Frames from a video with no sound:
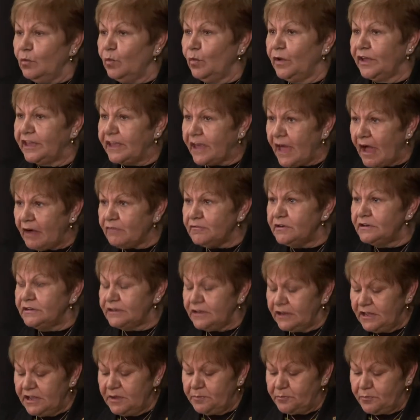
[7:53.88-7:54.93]
We
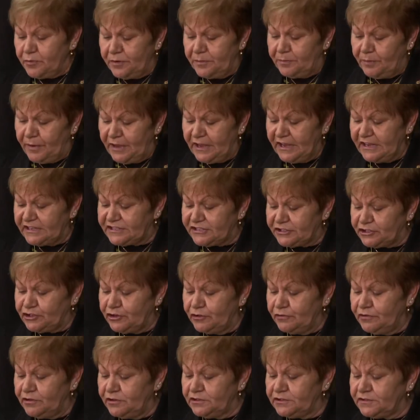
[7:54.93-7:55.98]
currently prepare
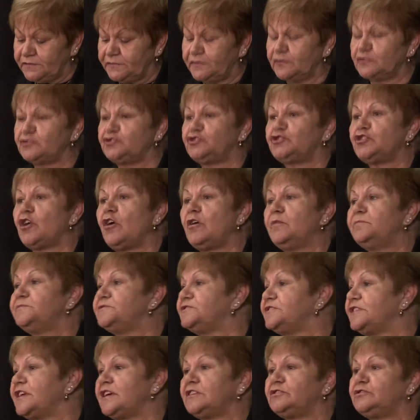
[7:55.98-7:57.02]
students for
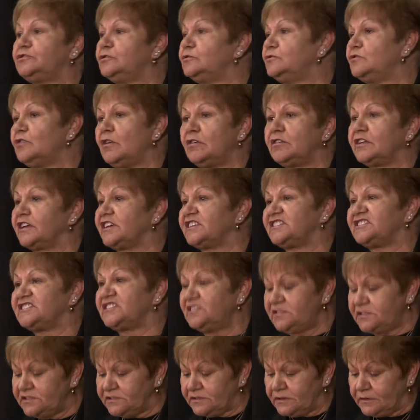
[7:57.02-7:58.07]
jobs that do not
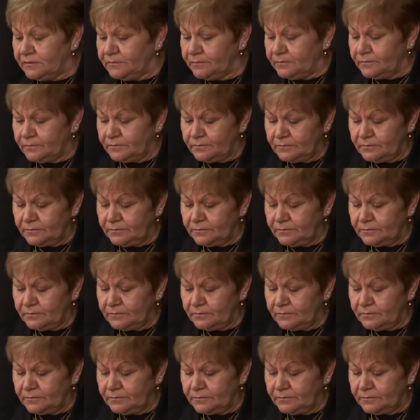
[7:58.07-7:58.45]
exist,